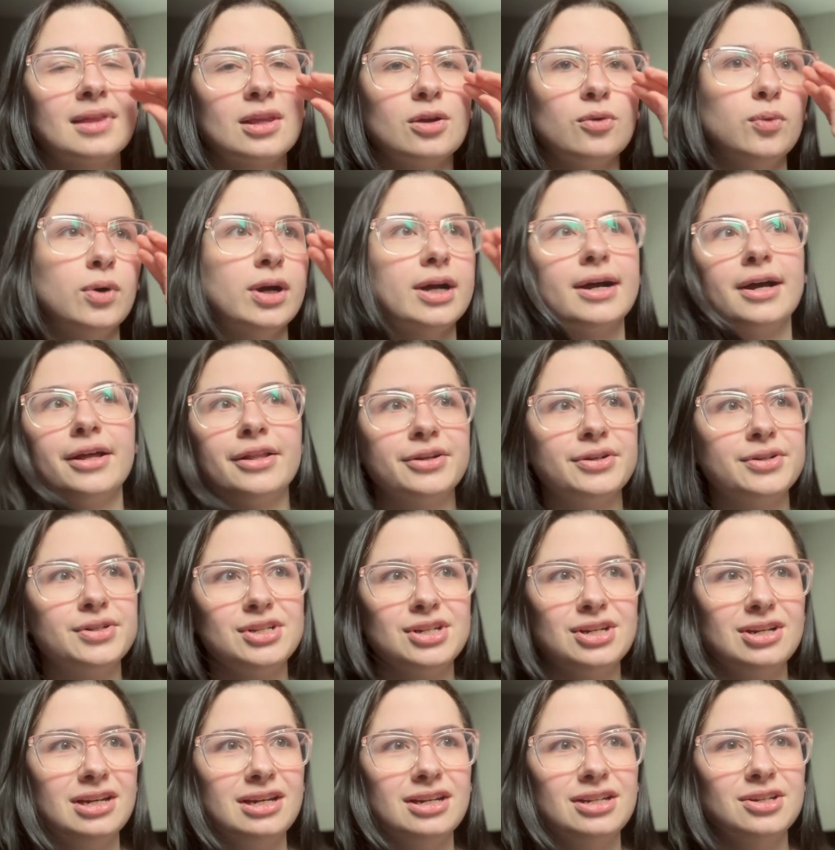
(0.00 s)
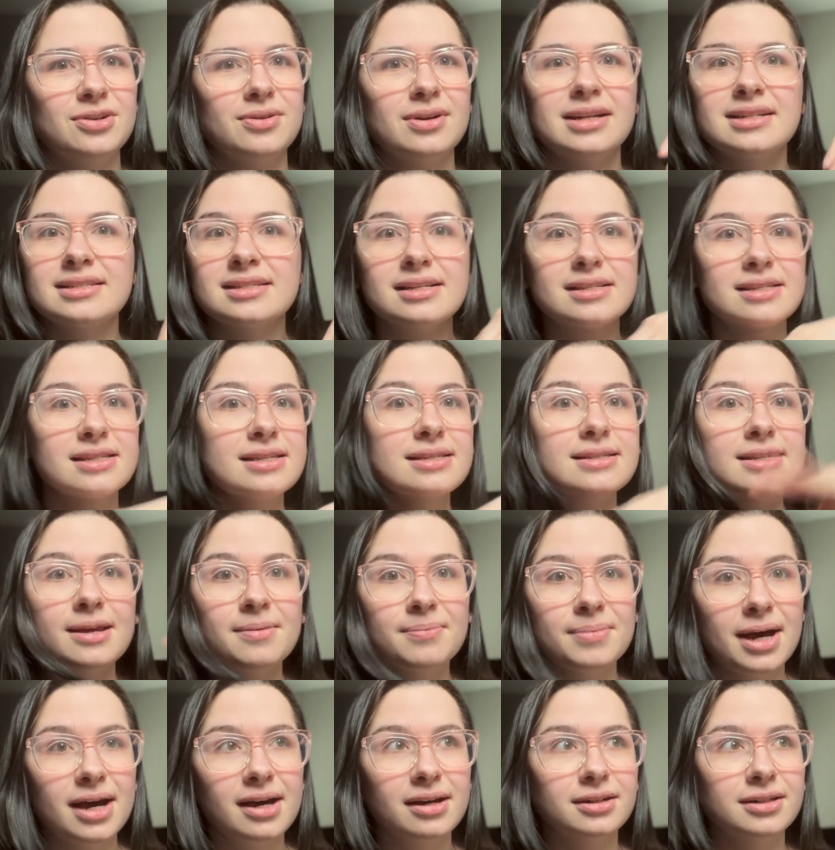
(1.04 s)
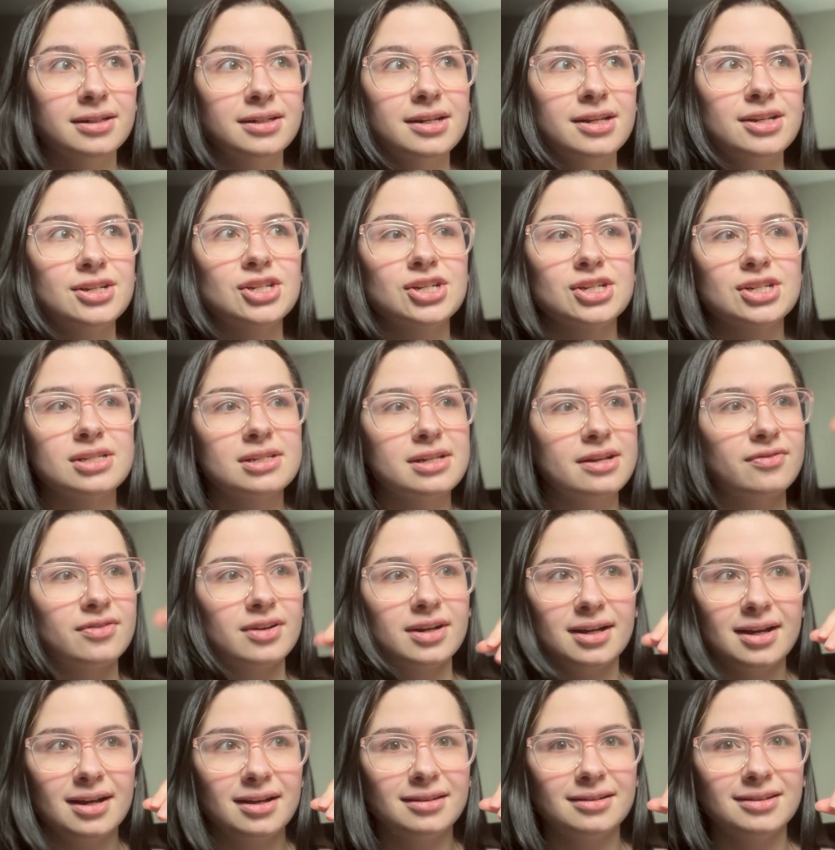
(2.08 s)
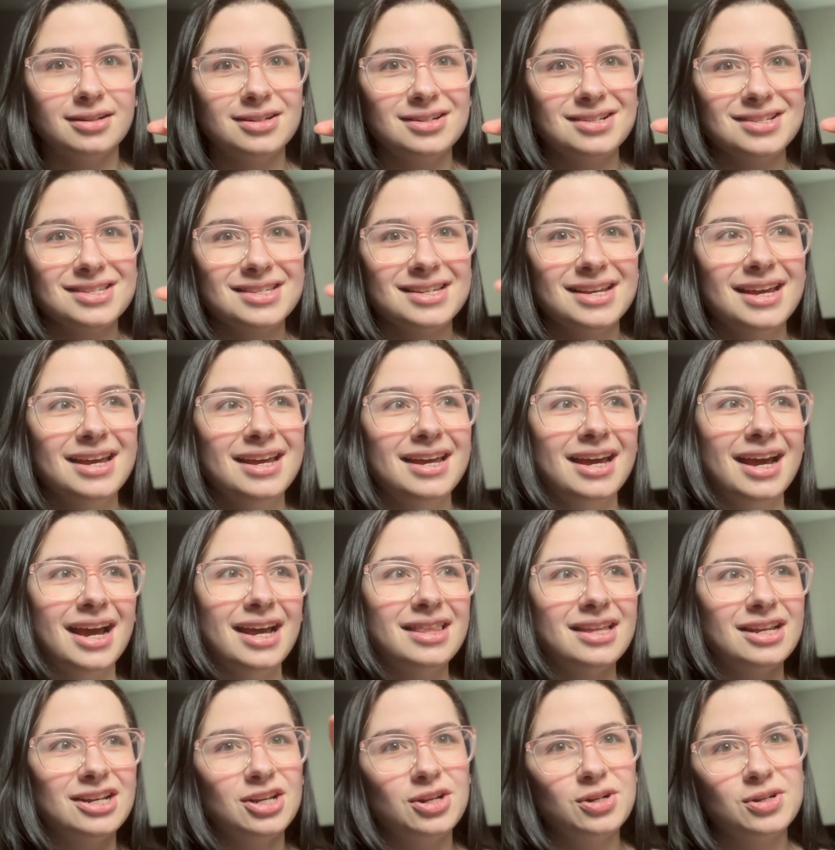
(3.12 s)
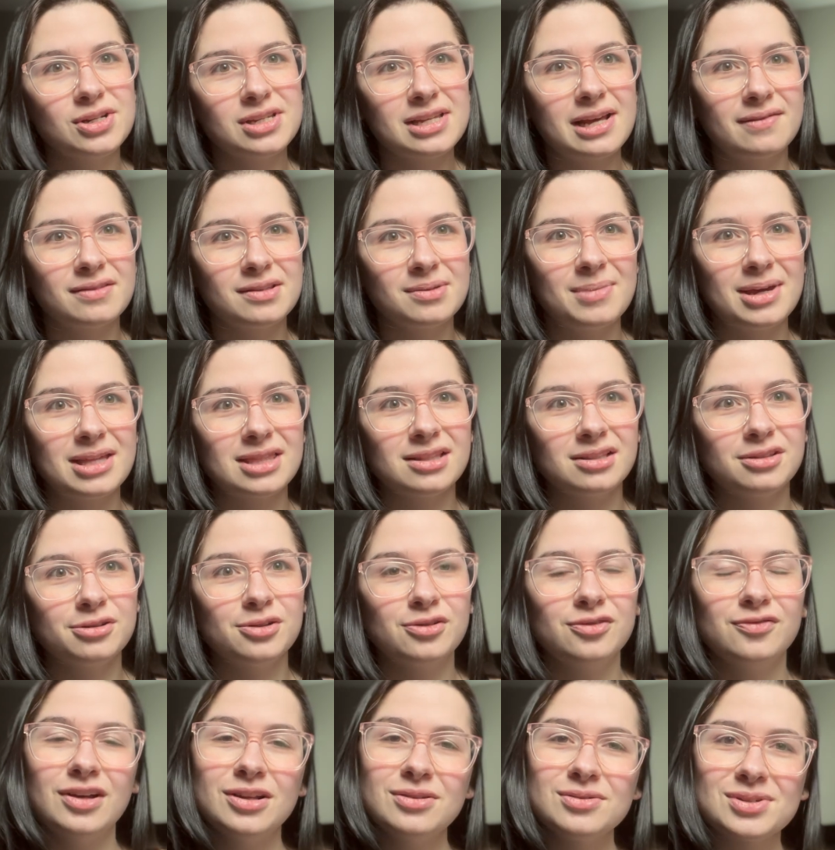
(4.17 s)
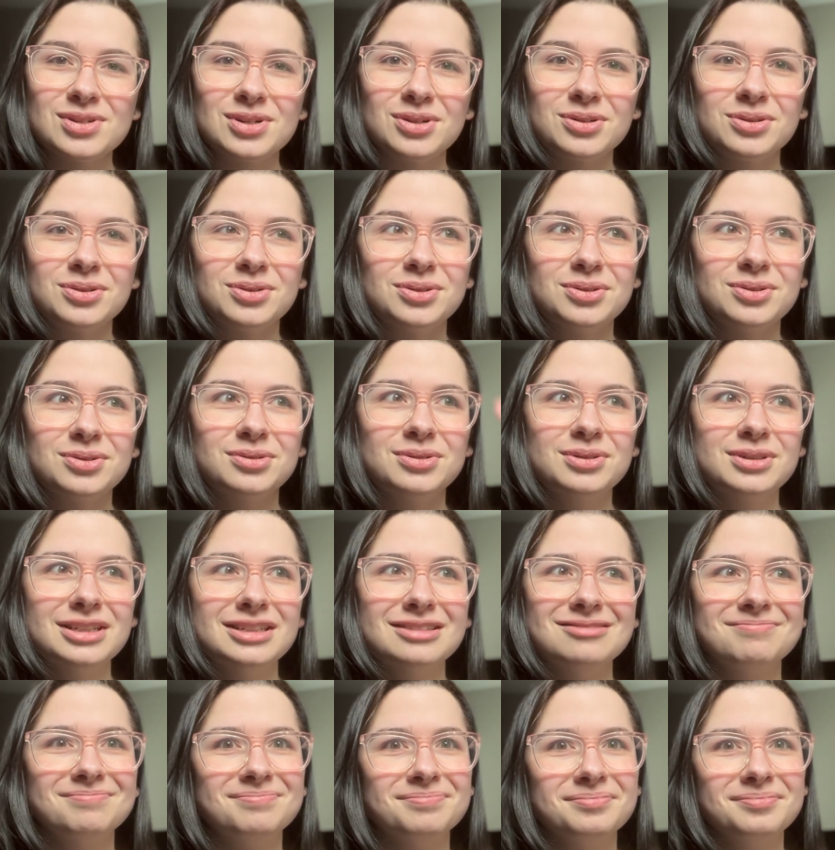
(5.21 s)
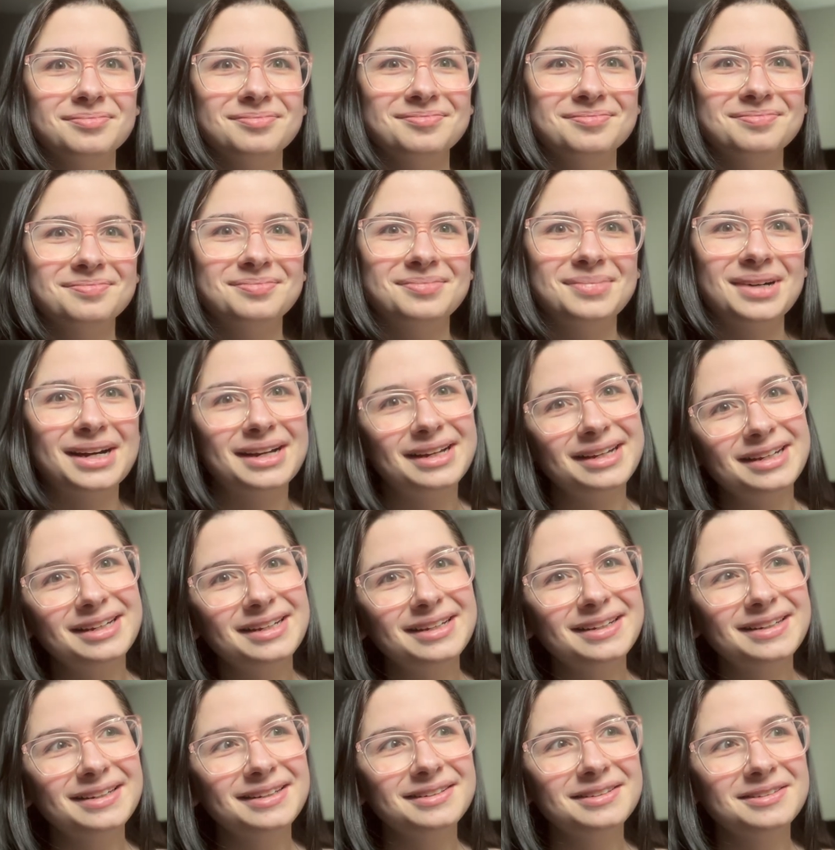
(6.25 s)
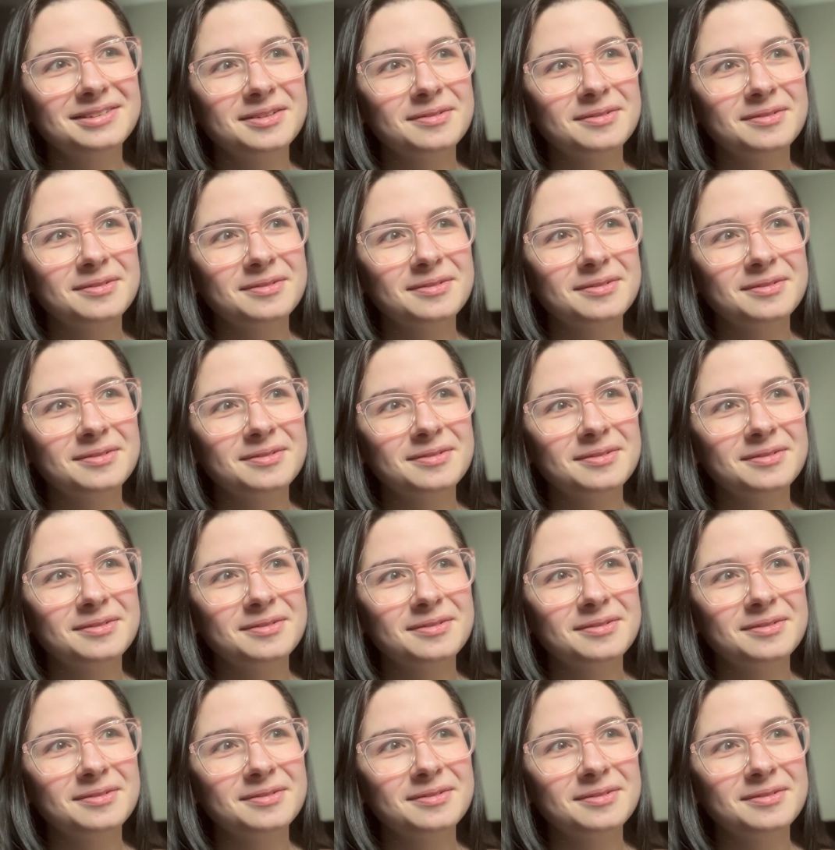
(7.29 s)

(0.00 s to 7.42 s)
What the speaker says: what colors you need to do it, because it's the same pattern, it's just different colors, and then you just have to make the little felt circle or buy it.